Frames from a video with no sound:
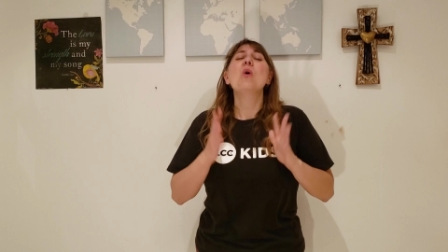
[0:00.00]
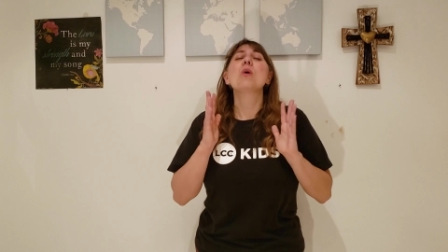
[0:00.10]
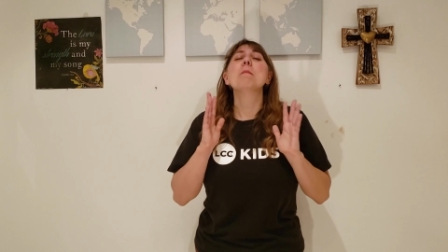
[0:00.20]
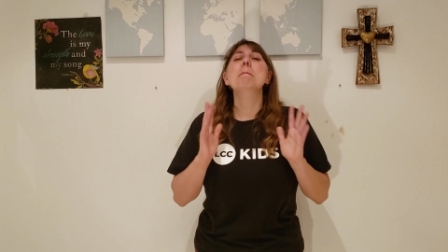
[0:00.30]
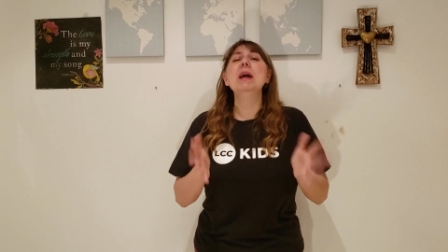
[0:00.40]

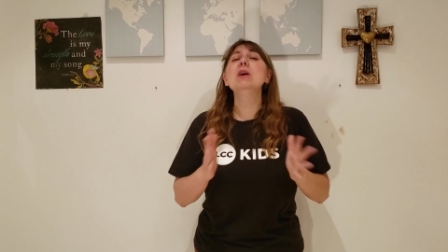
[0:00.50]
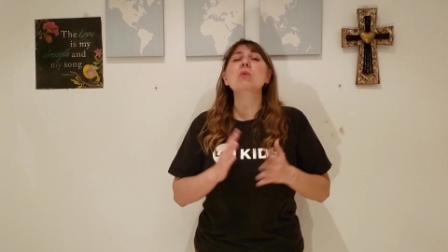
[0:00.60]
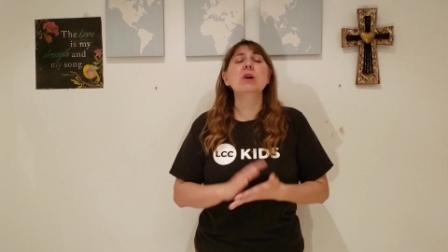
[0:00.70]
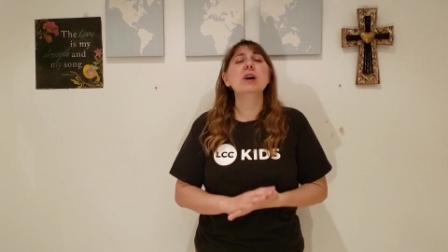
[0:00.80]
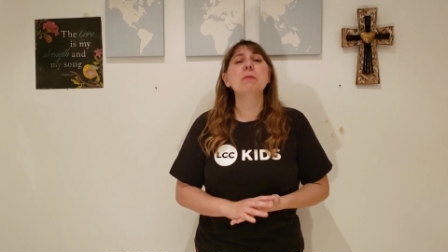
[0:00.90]
or make
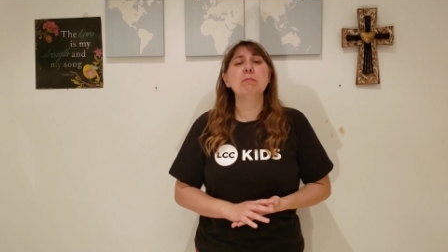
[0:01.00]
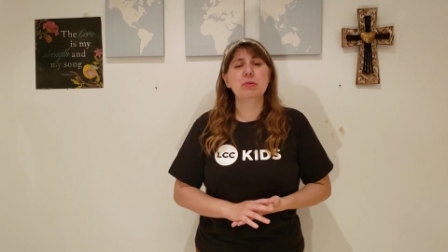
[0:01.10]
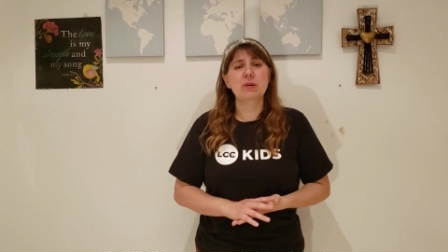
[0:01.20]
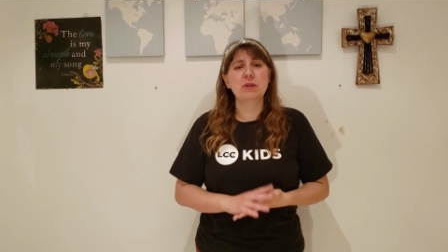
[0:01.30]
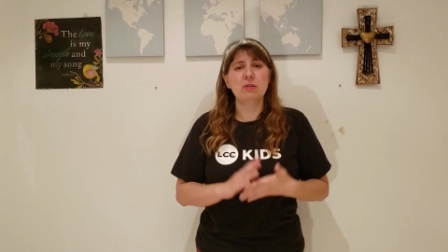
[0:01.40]
one up
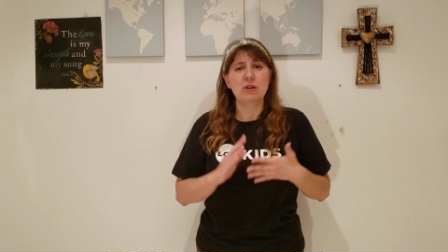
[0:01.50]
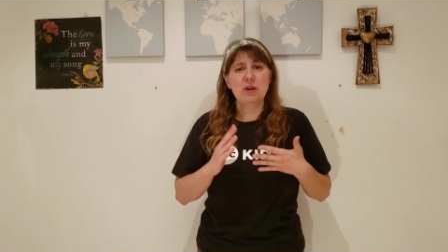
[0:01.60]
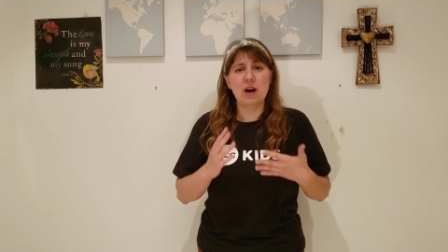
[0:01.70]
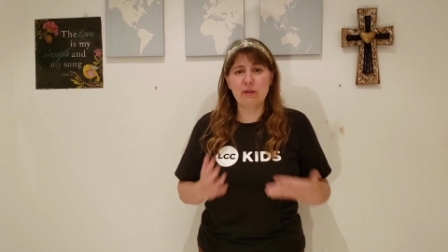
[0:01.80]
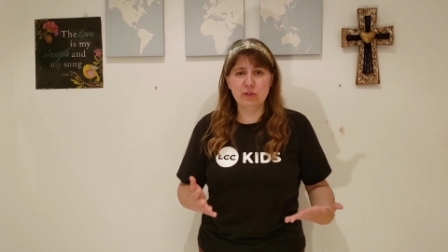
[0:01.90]

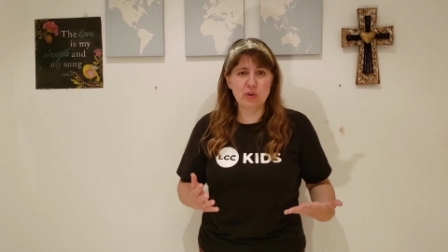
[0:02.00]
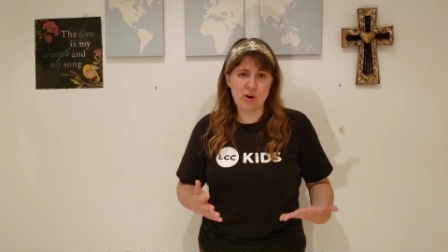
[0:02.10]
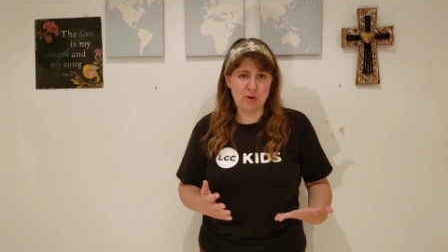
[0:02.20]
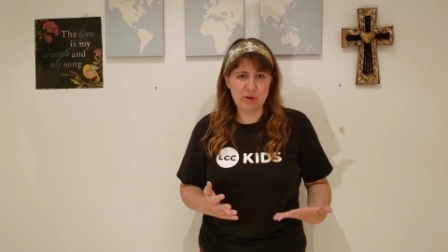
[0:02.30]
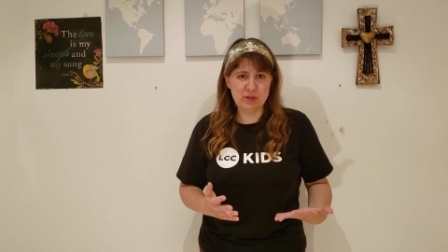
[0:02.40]
of your
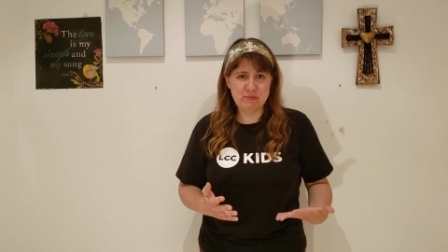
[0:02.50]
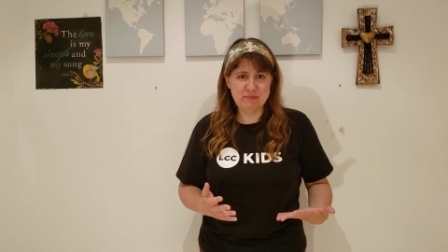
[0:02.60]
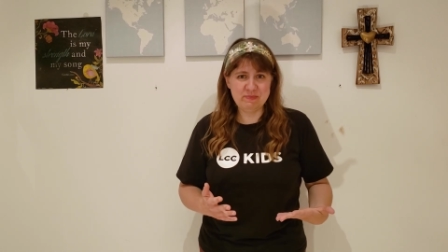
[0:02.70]
own